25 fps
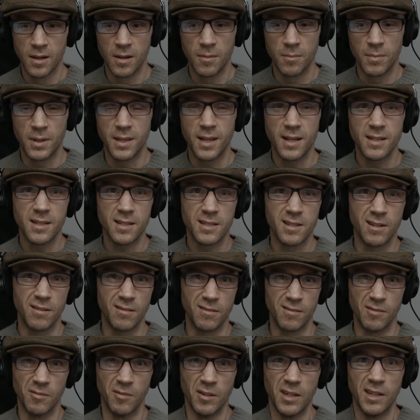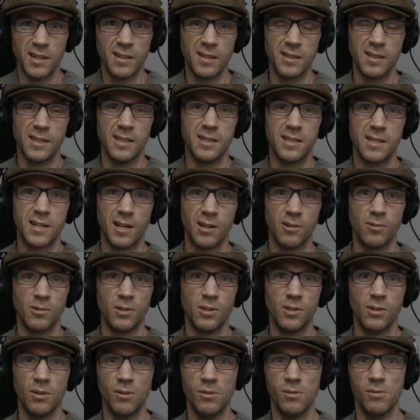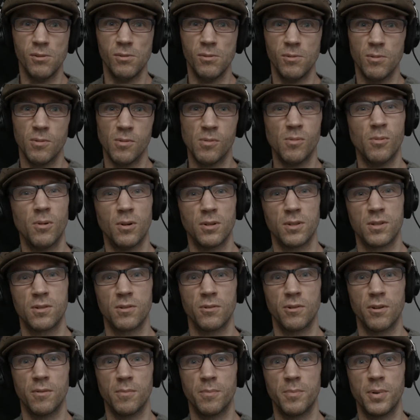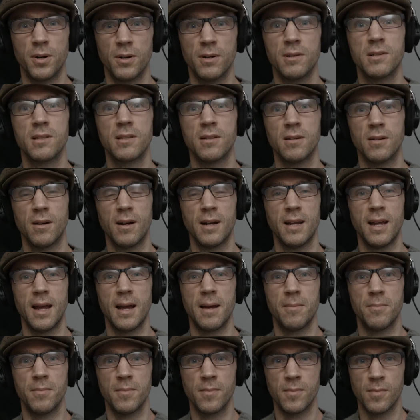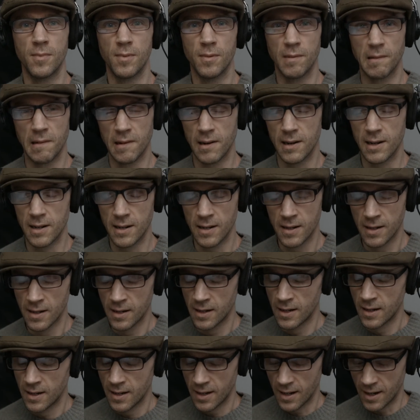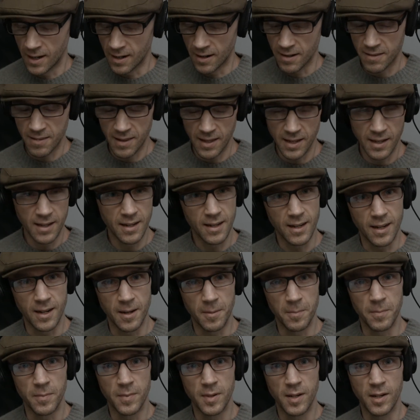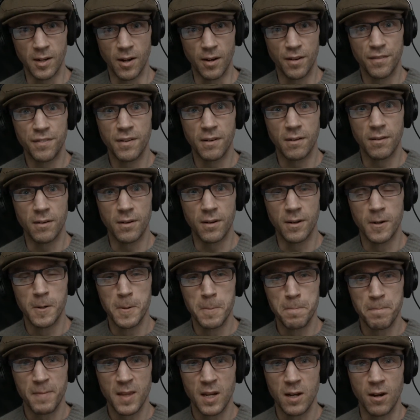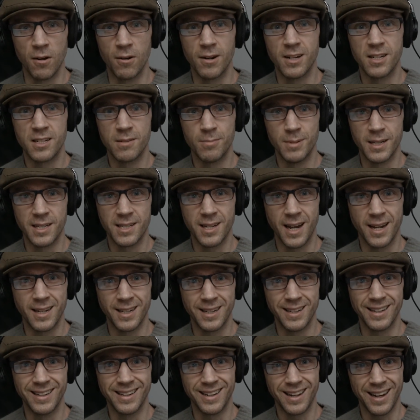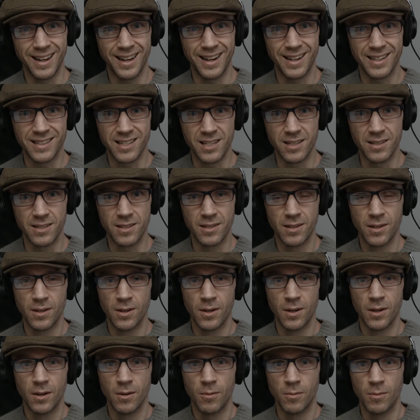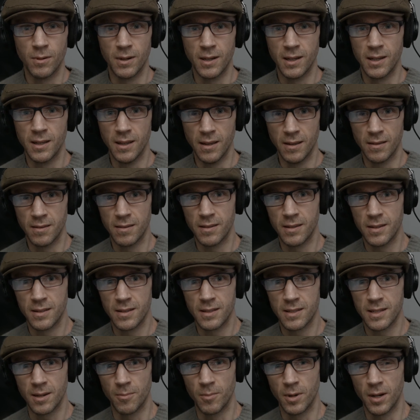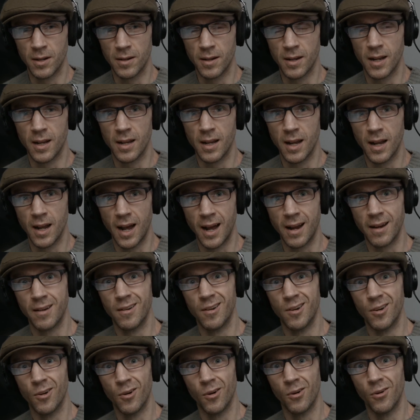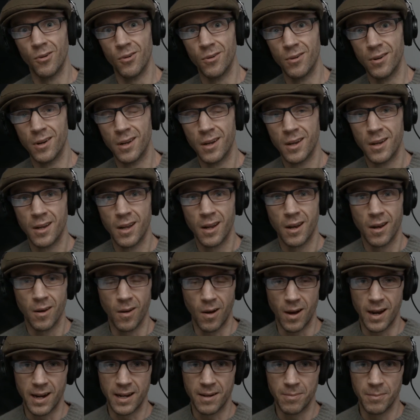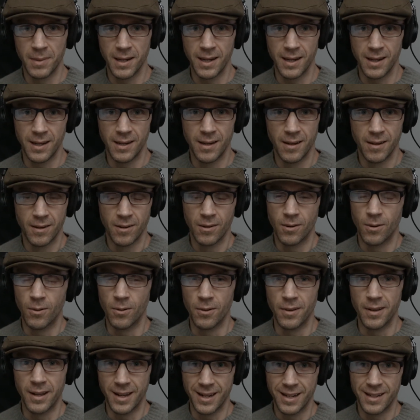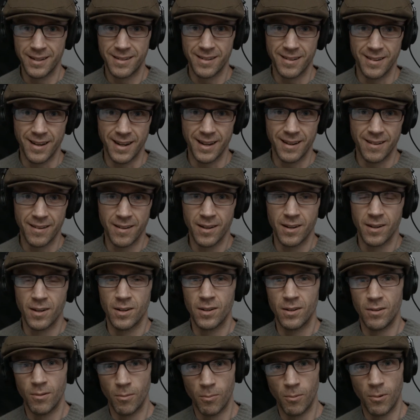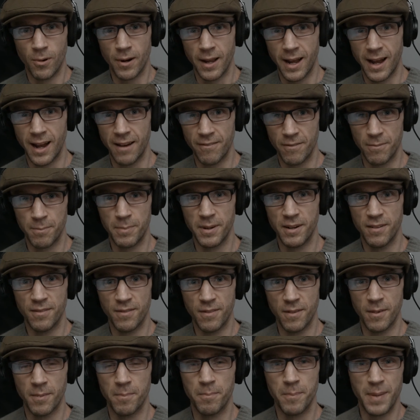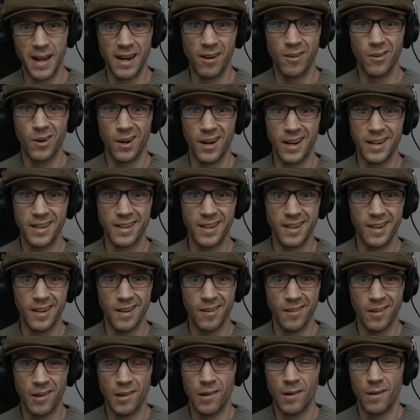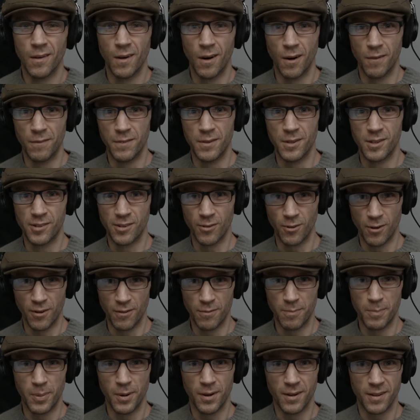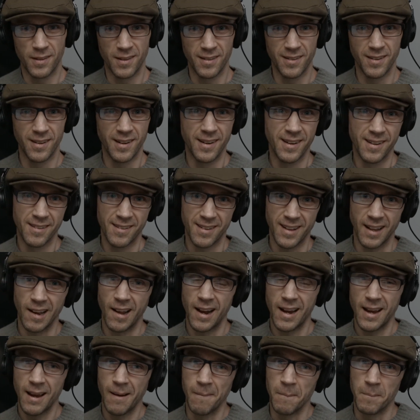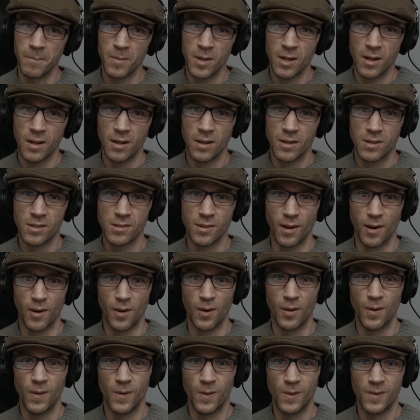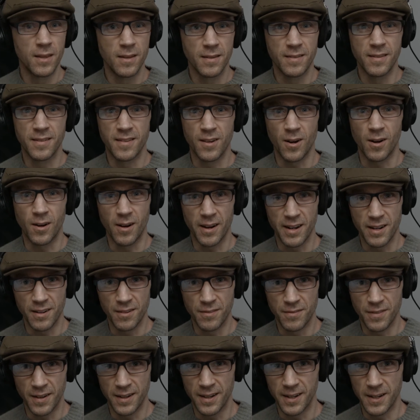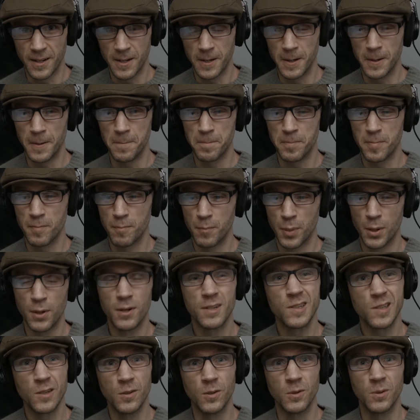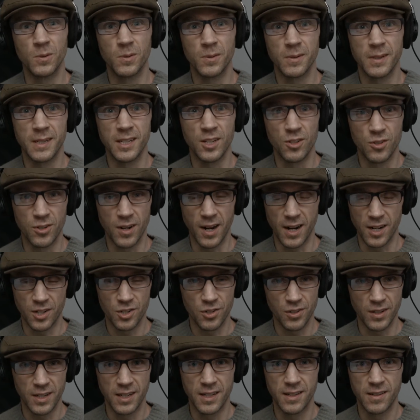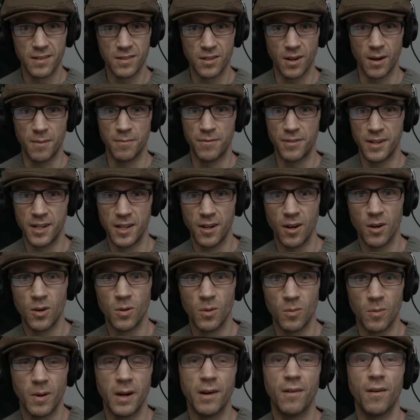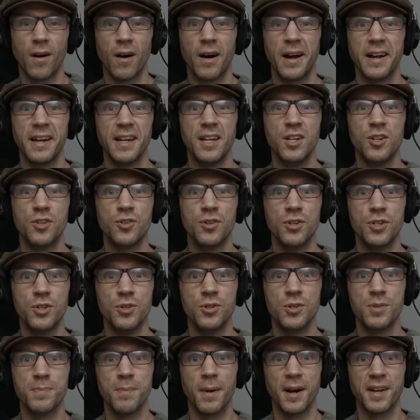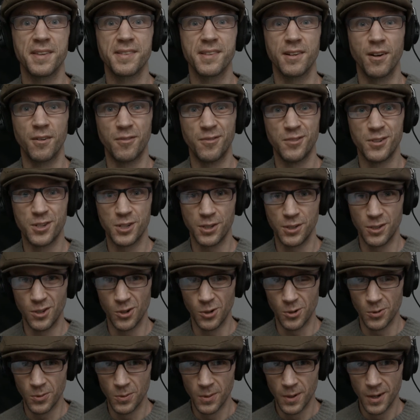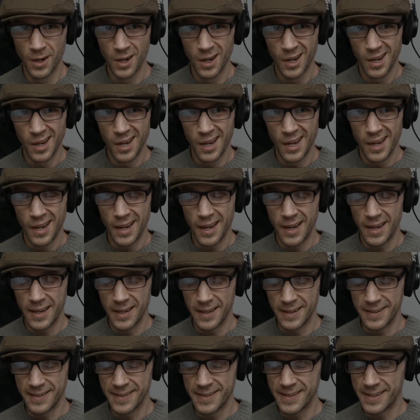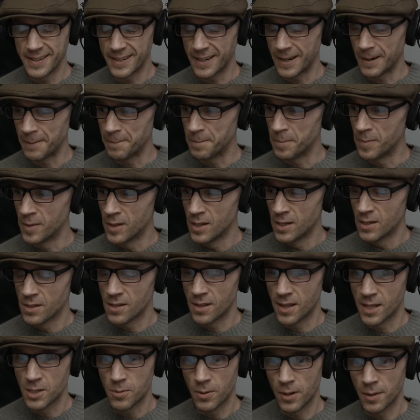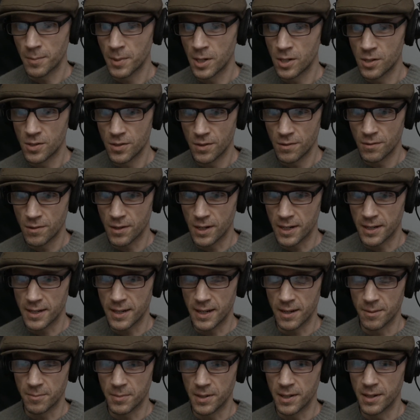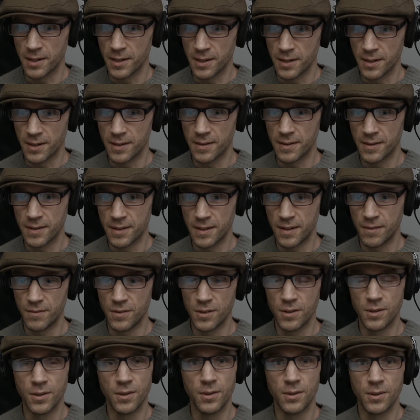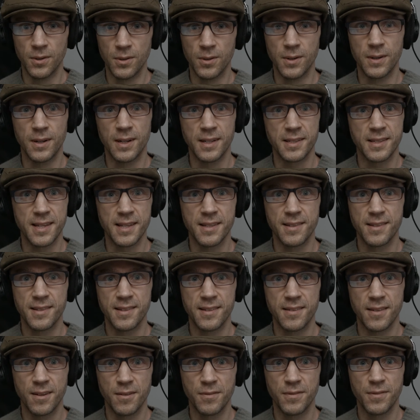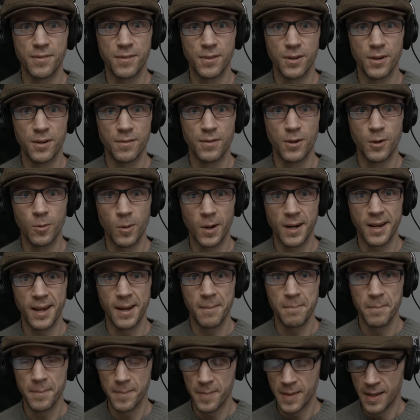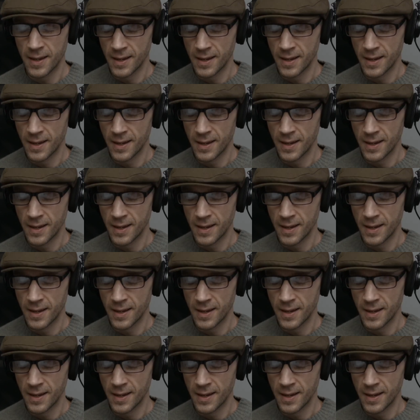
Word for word: But that doesn't really tell you what sort of person I am, right? And I think, um, you know, if you're going to be taking classes with someone unknown like me on the internet, you want to have a bit of a better idea of the sort of person that I am. So, this is kind of a personal introductory type video where I introduce myself to you. And um, so that's what I'm going to do right now. I'm going to give you a sense of, of who I am